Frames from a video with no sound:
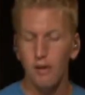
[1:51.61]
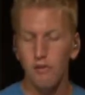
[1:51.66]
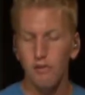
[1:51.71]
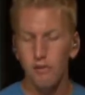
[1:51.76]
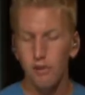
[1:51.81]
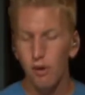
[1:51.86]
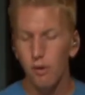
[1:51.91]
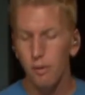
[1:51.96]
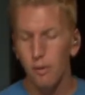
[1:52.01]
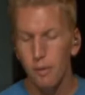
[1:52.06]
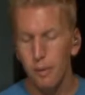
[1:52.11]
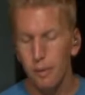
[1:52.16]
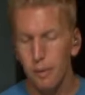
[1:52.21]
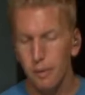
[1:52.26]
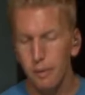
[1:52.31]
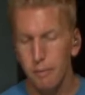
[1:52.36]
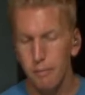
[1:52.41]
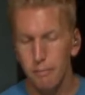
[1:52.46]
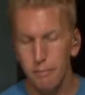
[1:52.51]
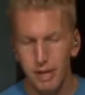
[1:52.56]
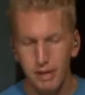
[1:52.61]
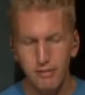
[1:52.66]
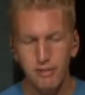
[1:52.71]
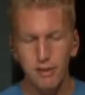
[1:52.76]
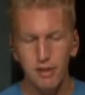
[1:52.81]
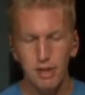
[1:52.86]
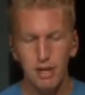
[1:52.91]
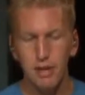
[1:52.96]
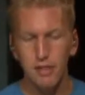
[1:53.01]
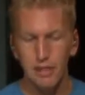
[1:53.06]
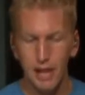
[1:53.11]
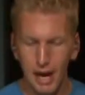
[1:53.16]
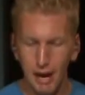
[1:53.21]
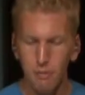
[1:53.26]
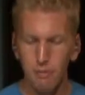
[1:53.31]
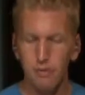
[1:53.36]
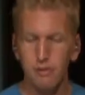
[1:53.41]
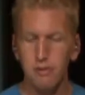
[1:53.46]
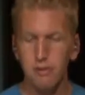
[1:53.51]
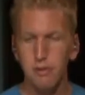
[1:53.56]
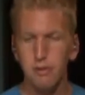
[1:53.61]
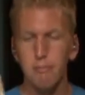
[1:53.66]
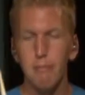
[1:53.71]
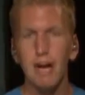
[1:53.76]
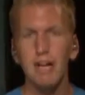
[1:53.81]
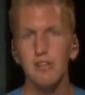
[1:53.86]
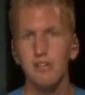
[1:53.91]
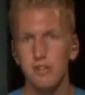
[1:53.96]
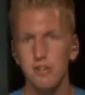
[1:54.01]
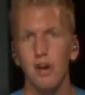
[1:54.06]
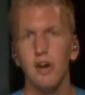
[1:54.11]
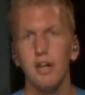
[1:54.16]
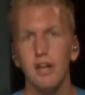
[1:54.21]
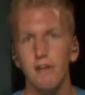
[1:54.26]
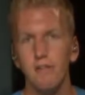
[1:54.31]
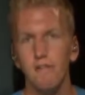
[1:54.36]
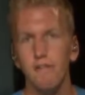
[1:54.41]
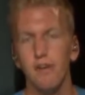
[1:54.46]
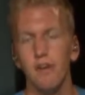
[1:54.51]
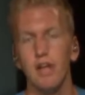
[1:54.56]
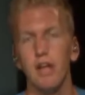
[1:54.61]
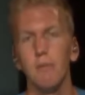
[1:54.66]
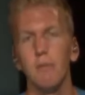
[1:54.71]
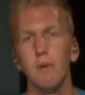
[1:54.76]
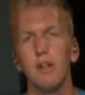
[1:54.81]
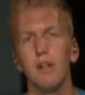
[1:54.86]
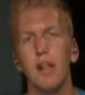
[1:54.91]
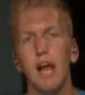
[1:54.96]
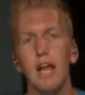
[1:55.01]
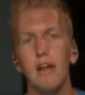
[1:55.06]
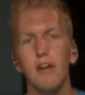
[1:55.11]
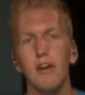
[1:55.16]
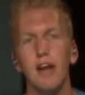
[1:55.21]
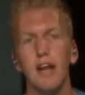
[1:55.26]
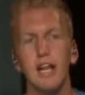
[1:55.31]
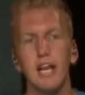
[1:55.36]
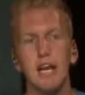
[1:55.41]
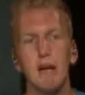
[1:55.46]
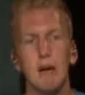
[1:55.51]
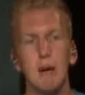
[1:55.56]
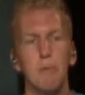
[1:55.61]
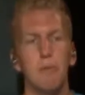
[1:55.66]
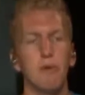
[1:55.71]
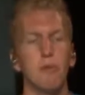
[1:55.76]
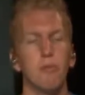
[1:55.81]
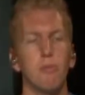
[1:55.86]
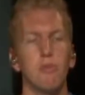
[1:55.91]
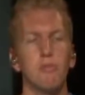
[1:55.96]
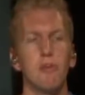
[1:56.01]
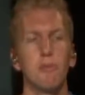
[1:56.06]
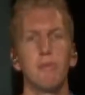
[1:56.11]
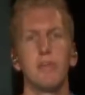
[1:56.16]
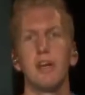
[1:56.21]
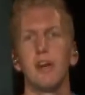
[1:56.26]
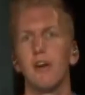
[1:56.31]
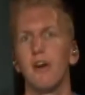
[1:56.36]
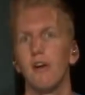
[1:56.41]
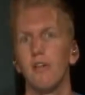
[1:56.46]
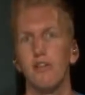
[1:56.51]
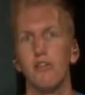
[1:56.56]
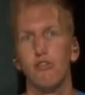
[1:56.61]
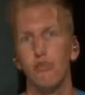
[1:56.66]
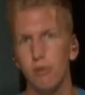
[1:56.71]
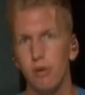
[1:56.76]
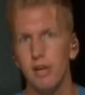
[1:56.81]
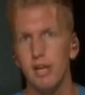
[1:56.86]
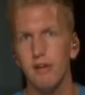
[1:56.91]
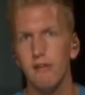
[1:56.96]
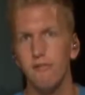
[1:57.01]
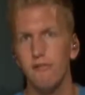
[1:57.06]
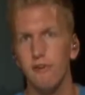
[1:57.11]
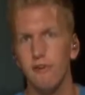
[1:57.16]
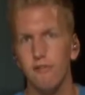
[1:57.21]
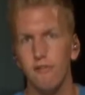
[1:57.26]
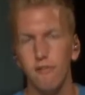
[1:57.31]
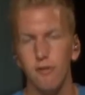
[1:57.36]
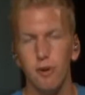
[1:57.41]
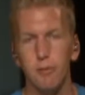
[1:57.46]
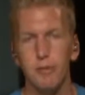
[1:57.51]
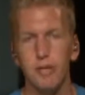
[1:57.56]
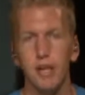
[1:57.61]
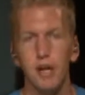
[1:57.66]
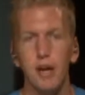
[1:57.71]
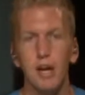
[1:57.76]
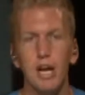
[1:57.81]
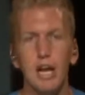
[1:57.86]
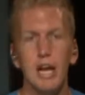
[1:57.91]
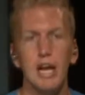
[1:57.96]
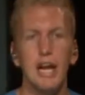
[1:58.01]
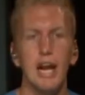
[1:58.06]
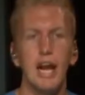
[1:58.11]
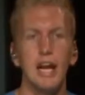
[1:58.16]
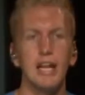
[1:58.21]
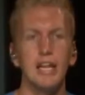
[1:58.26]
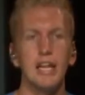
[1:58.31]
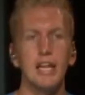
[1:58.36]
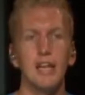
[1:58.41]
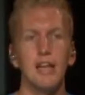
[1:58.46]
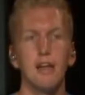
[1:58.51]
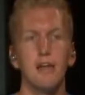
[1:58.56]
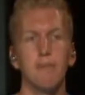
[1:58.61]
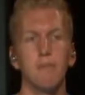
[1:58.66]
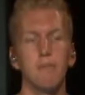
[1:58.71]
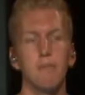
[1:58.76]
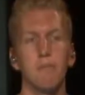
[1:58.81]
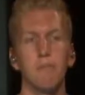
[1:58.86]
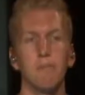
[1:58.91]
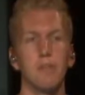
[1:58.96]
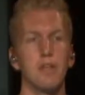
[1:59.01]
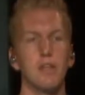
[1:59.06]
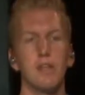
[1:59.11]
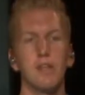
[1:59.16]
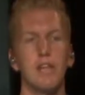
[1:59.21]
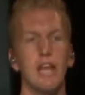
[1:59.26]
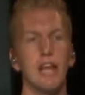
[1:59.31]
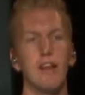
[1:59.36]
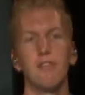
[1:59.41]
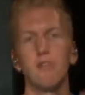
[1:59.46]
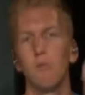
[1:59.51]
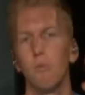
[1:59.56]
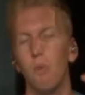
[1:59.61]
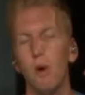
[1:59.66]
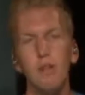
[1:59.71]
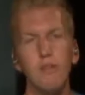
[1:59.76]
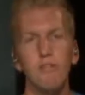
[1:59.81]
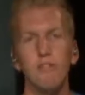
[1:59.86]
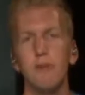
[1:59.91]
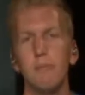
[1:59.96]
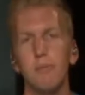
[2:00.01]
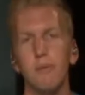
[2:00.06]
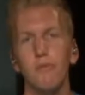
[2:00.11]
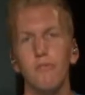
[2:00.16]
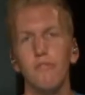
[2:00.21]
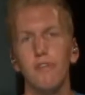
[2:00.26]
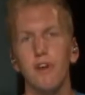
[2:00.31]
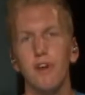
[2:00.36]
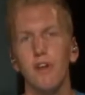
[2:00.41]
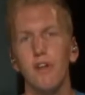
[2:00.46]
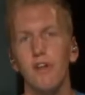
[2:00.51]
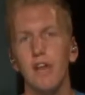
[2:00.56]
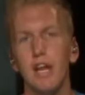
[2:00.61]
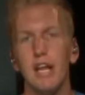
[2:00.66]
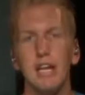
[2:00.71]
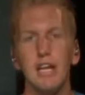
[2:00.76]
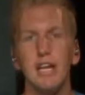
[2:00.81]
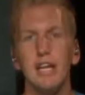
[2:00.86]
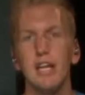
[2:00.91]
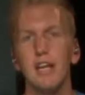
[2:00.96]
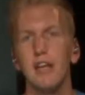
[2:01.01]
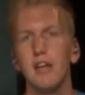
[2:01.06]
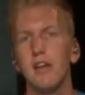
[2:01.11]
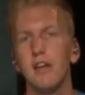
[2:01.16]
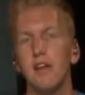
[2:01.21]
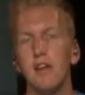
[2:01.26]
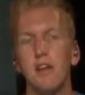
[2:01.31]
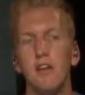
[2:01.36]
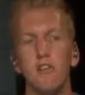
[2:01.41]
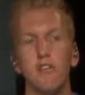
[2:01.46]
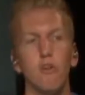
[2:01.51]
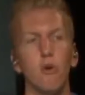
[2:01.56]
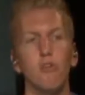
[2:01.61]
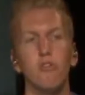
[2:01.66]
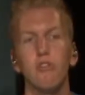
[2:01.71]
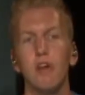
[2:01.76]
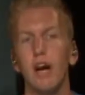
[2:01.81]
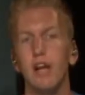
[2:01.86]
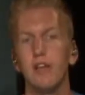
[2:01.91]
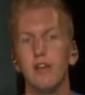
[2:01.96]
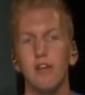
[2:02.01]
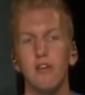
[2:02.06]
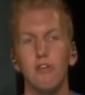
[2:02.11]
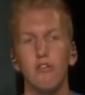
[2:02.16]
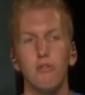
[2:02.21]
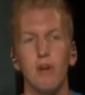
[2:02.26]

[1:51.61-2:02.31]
So basically, that was my starting fill. And what Lionel kind of came up with was something called the trillion fill formula. And he takes one simple fill and he shows you how you can